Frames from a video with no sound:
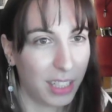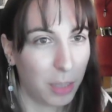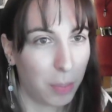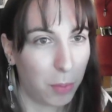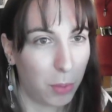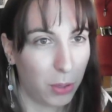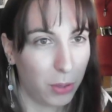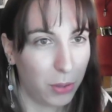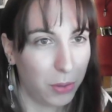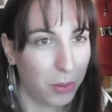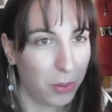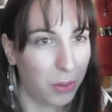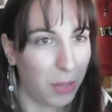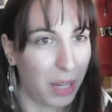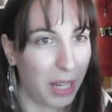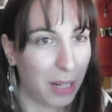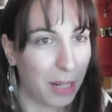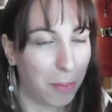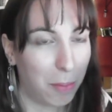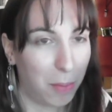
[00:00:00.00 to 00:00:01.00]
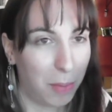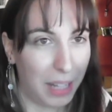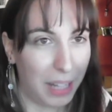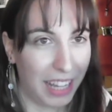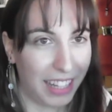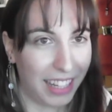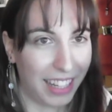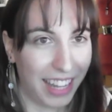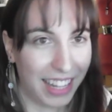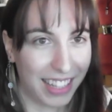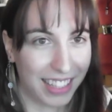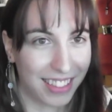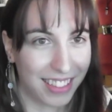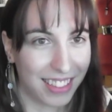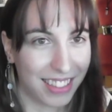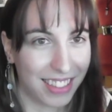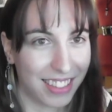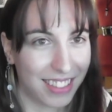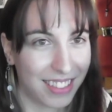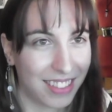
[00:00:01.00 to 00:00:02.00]
blue and black
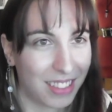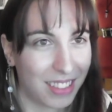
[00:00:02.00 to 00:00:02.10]
accents.